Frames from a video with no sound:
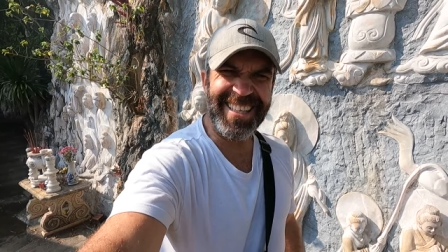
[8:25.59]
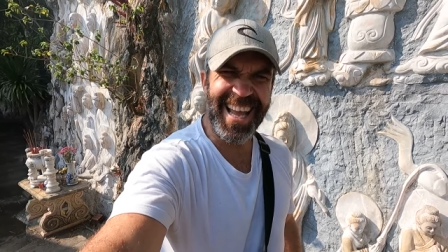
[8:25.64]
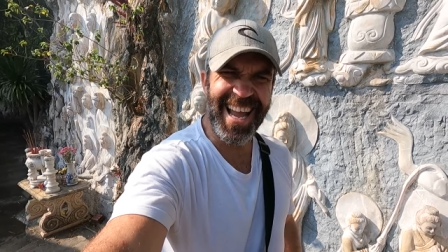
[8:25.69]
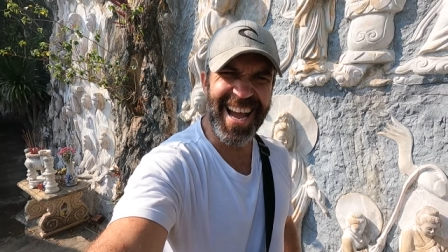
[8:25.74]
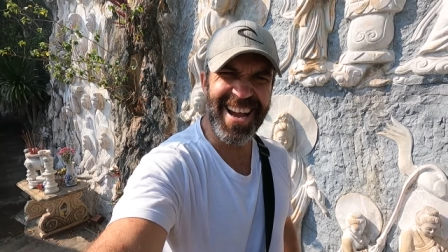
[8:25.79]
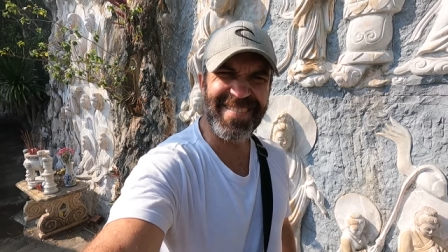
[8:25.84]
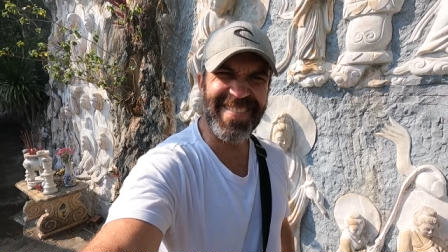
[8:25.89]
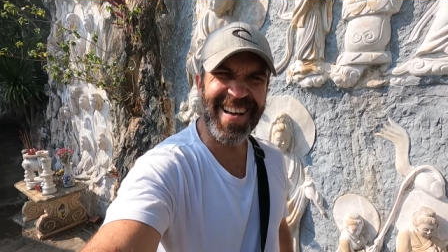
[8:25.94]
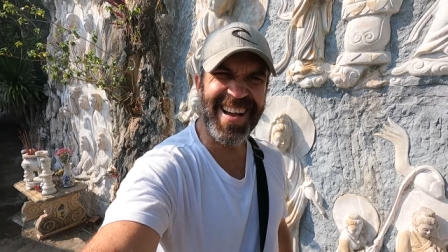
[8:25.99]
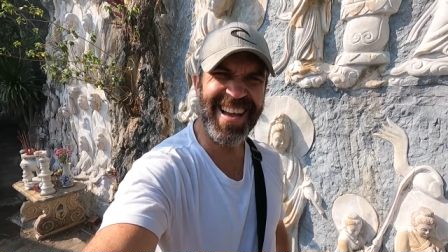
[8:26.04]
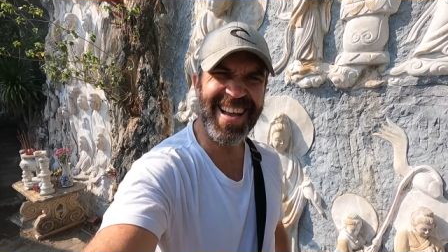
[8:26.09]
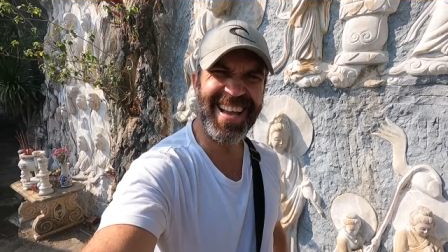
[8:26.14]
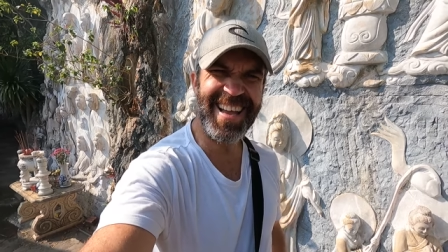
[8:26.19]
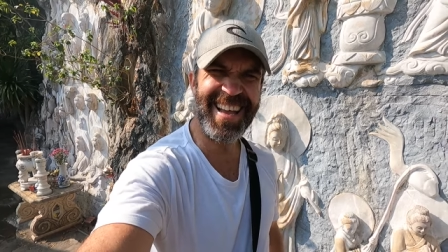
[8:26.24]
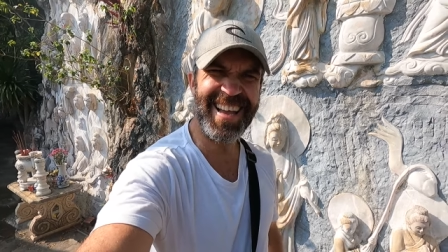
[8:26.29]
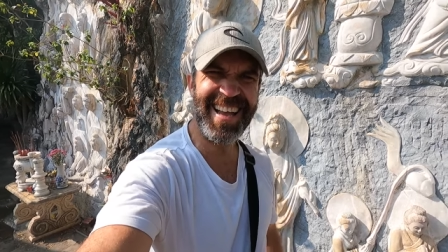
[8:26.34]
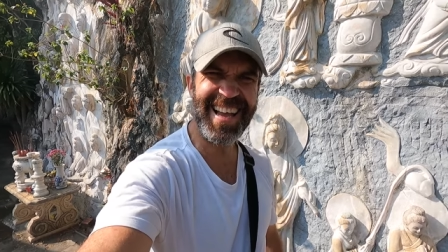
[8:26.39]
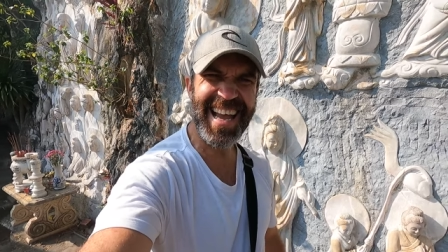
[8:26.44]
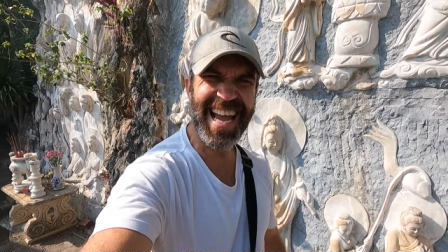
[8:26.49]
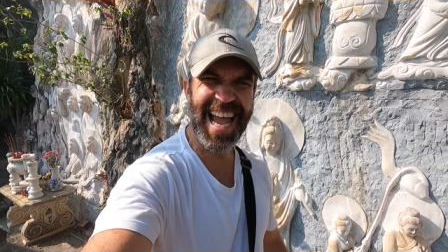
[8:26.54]
Damn!
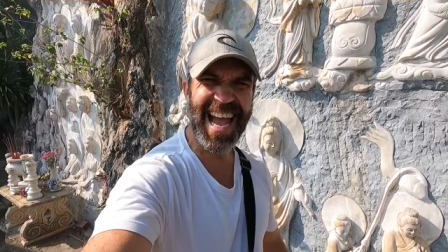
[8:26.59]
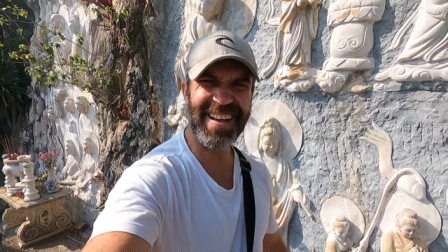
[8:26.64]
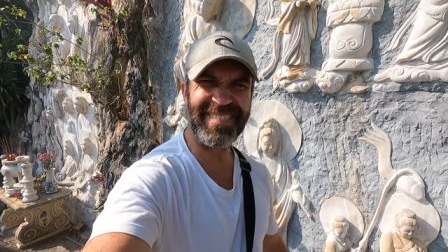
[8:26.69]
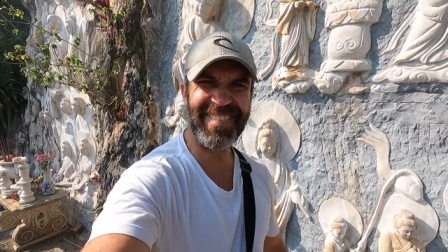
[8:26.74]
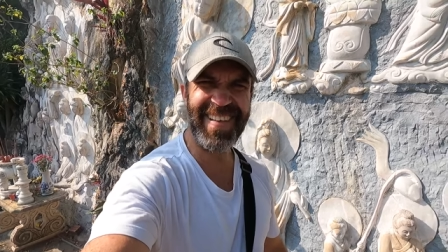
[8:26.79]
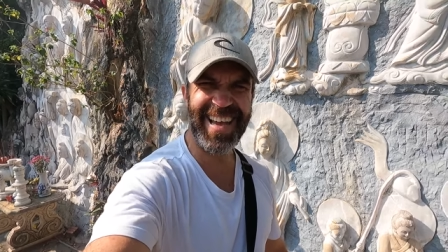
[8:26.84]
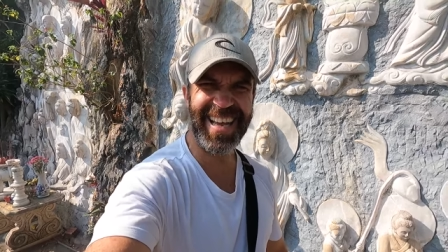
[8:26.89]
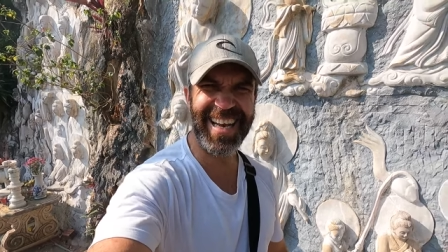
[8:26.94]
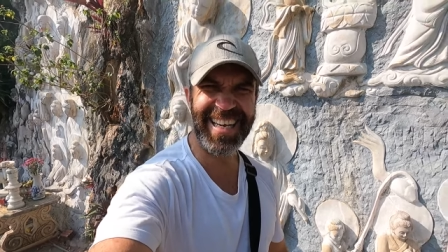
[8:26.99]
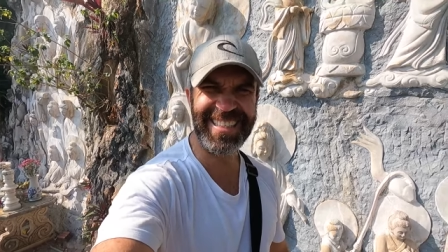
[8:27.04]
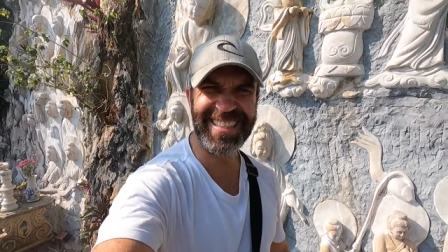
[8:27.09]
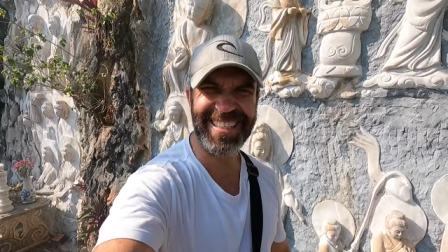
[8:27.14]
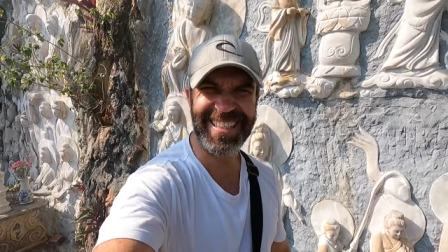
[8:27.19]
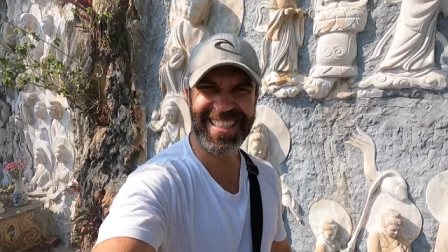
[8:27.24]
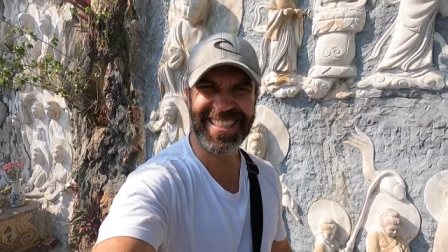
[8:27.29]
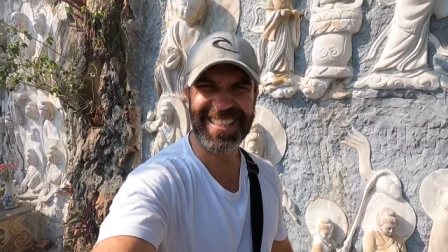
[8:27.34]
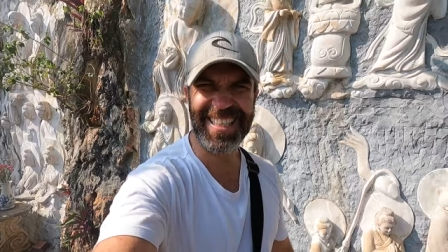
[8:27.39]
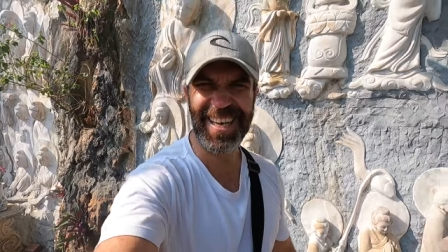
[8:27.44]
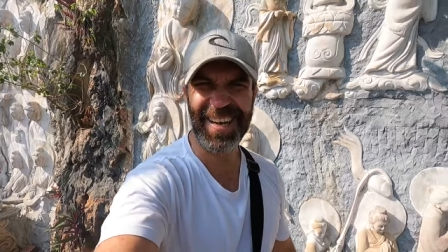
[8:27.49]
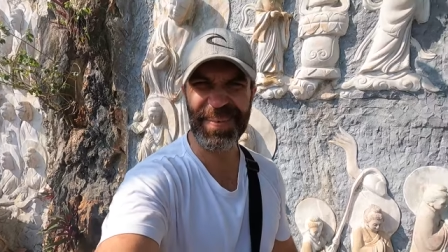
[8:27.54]
I made it to
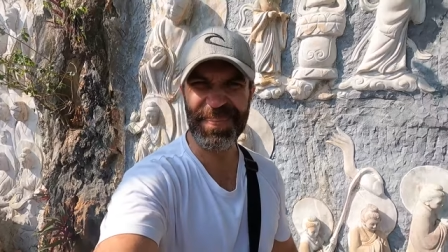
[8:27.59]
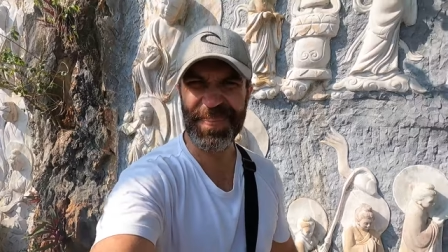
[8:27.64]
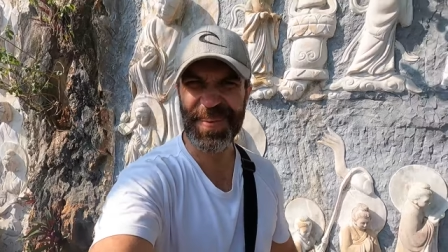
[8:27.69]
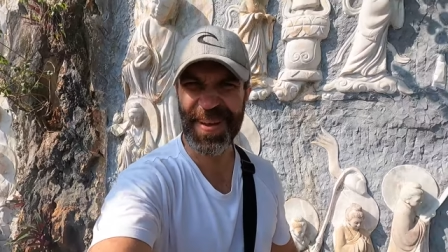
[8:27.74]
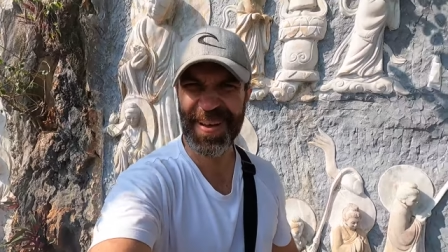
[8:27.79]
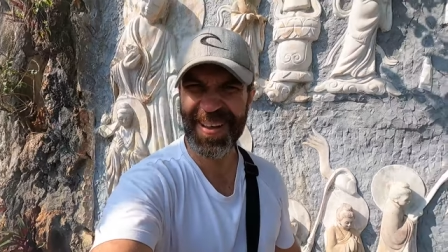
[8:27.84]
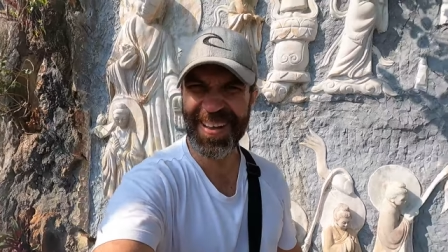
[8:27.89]
the top.